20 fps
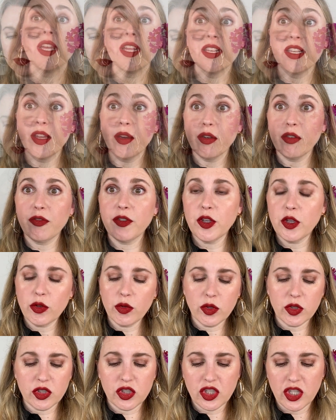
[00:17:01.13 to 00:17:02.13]
Now a
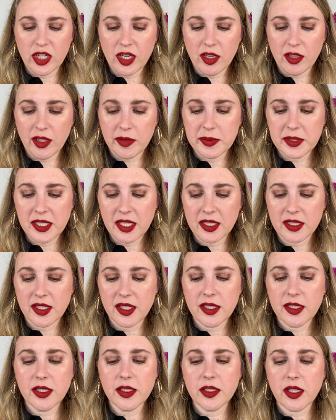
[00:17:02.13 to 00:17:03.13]
few Chanel lipsticks.
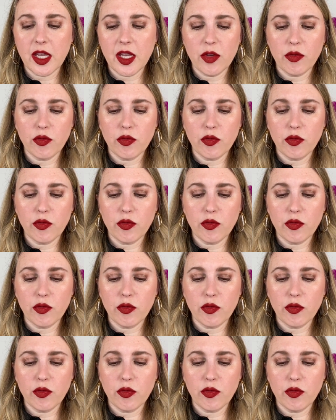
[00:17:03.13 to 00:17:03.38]
This is a